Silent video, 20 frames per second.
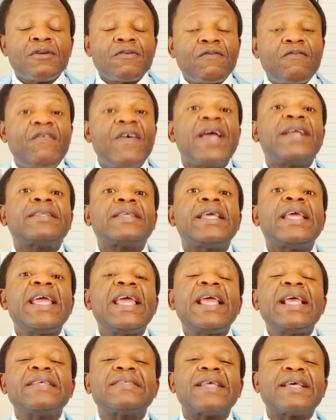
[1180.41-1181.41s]
Faith
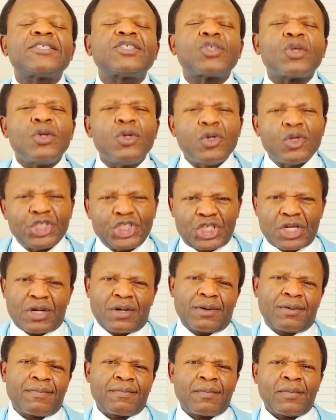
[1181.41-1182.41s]
is a
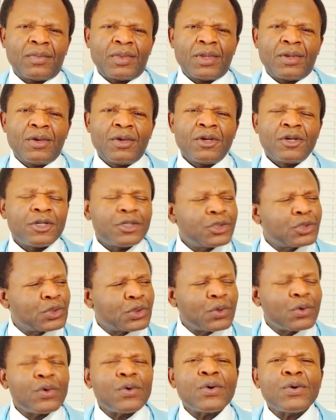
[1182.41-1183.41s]
solution
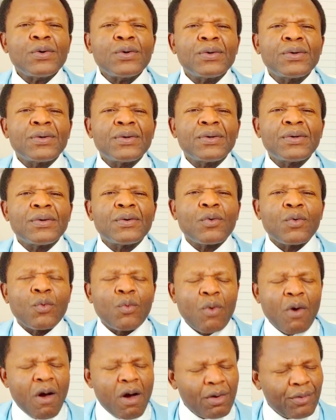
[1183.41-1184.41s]
to
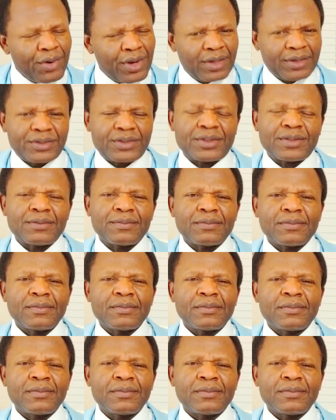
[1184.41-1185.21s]
worries.